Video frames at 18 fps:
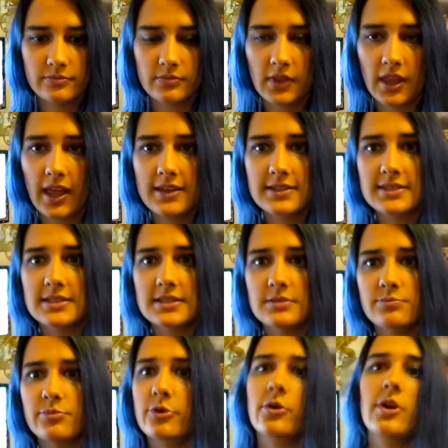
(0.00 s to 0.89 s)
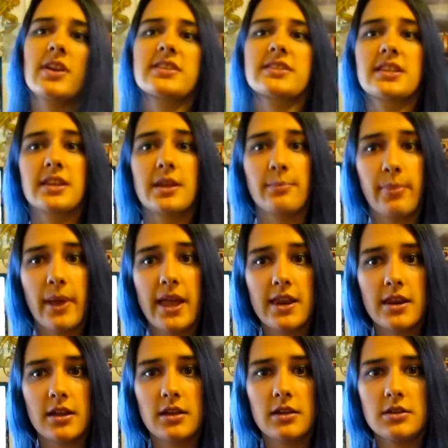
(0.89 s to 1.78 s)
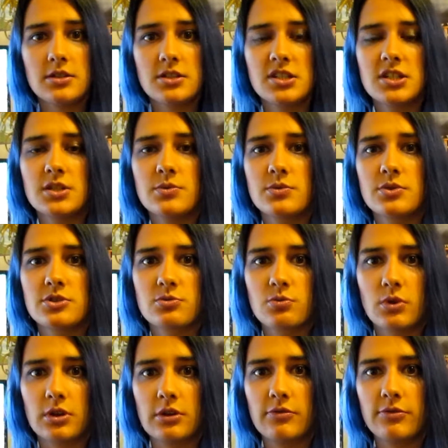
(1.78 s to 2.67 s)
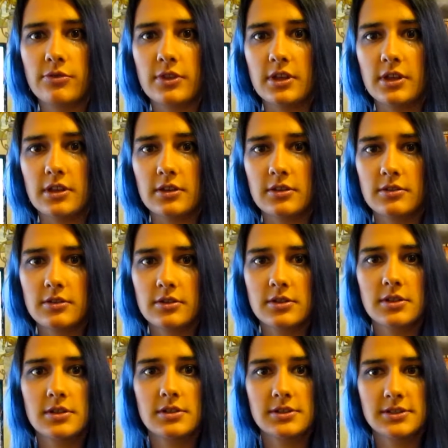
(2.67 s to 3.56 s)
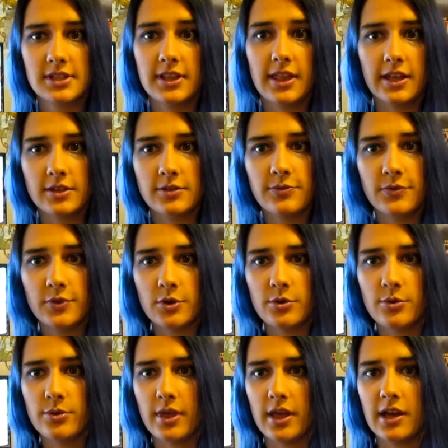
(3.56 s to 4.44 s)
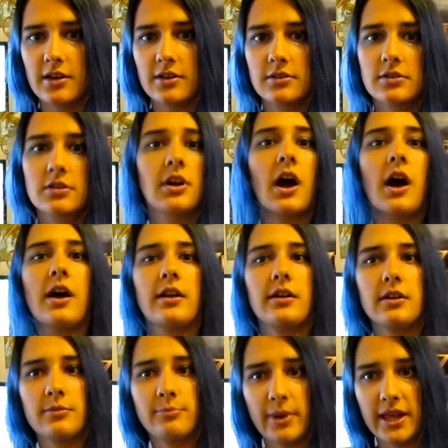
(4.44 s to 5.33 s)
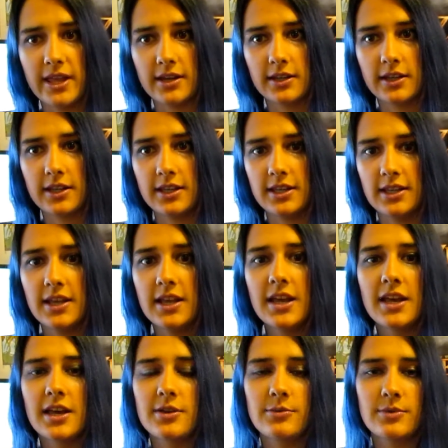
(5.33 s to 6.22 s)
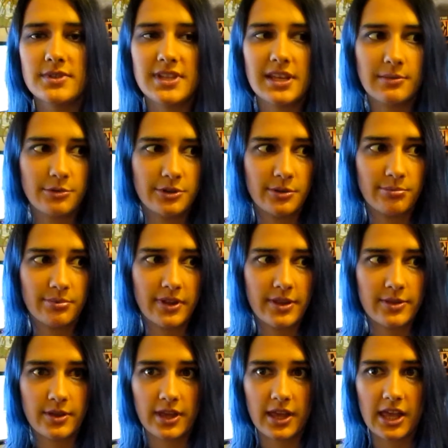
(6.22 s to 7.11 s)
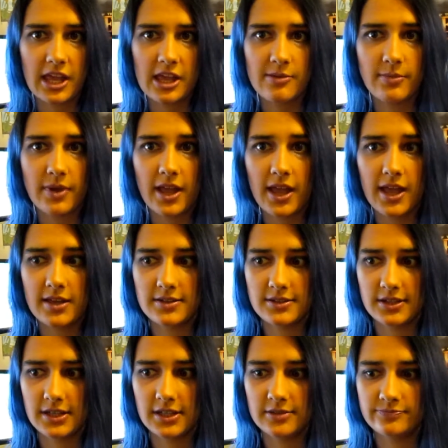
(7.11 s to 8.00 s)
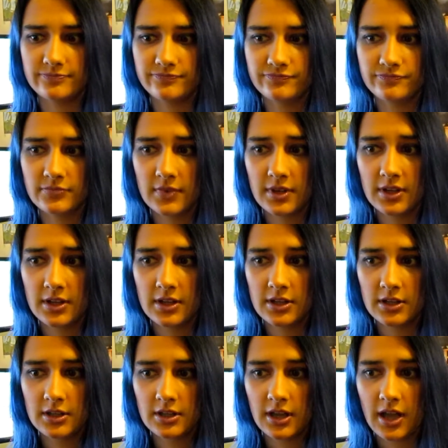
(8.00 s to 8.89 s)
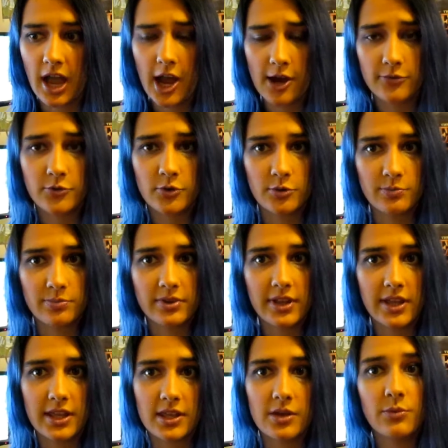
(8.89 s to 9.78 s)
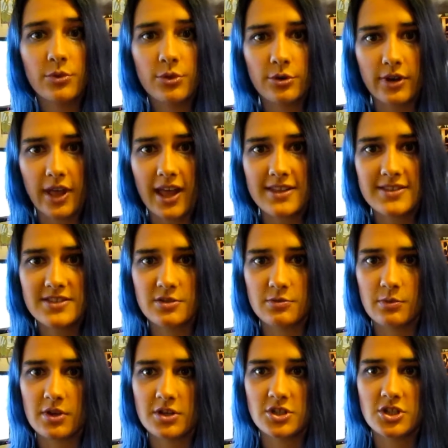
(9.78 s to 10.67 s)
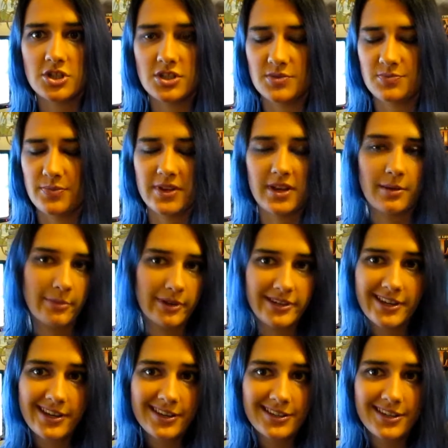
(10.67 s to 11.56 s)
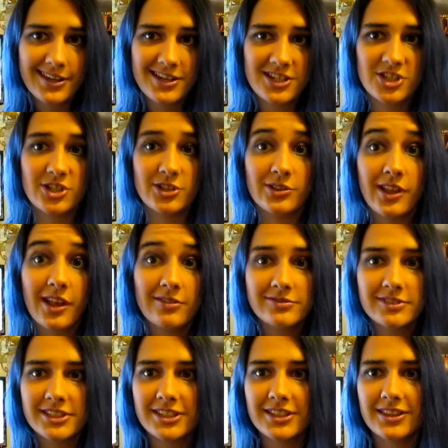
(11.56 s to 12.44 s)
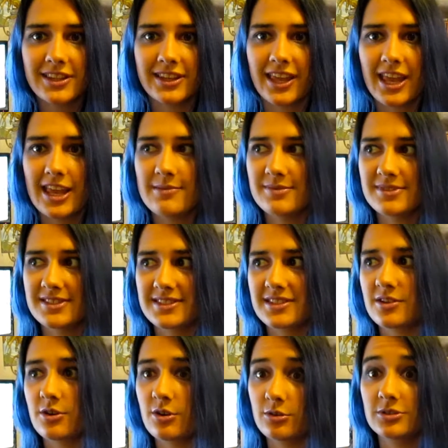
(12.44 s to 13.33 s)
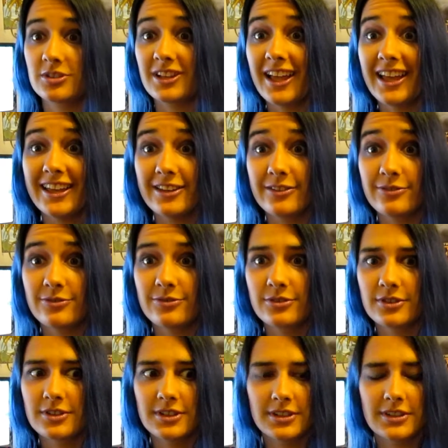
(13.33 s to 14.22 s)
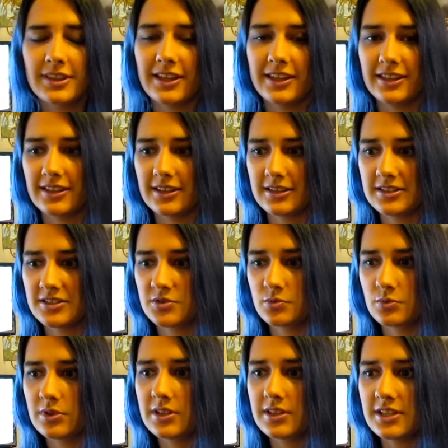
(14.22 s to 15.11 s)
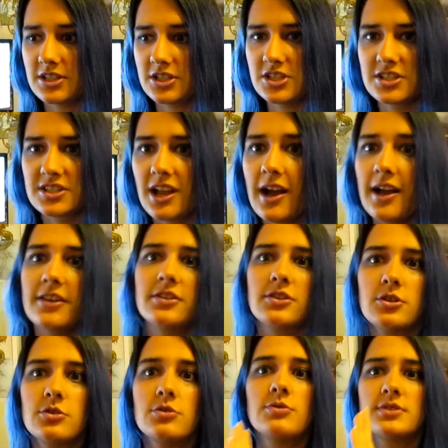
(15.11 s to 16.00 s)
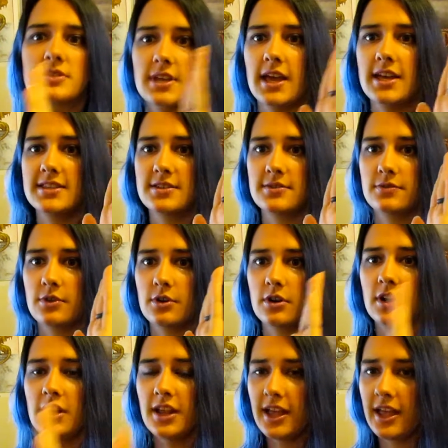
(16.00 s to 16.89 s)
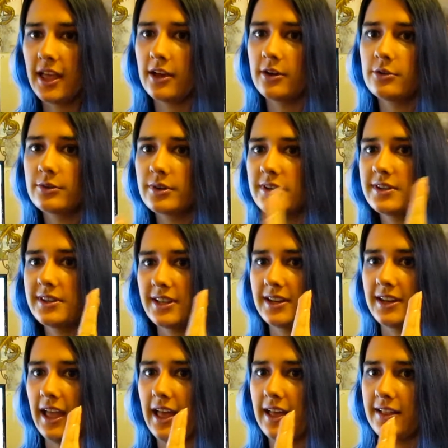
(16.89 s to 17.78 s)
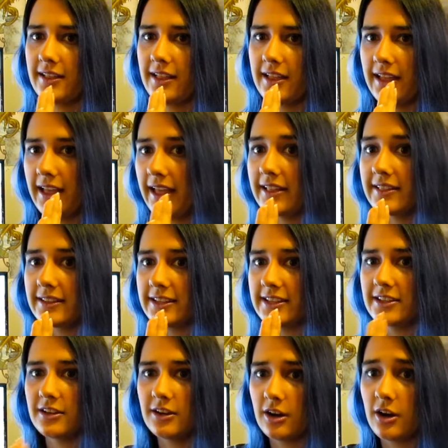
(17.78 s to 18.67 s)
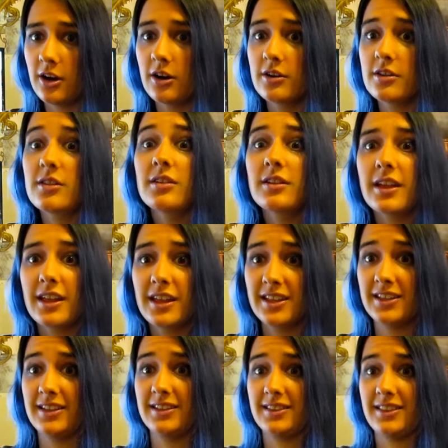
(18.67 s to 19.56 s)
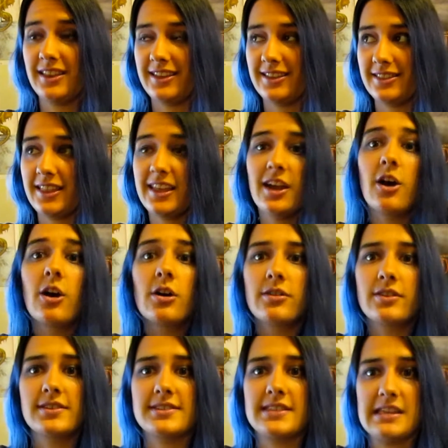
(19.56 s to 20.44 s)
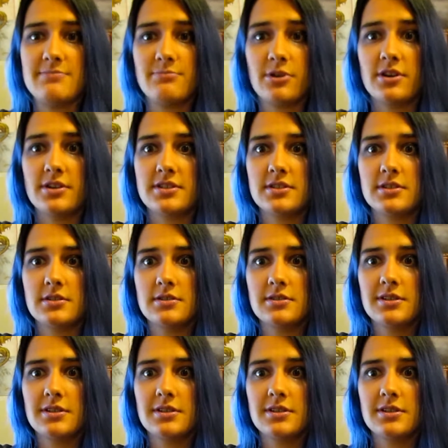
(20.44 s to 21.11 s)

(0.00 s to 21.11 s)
as it progressed into beta, she was one of the select few that got a beta key and was able to play the game. And after playing it with her dad so much, she's become addicted, she loves it, the game is her life. Like, it's really, she's got two sides of her. Elrond and Ellie are, like, they are the same person.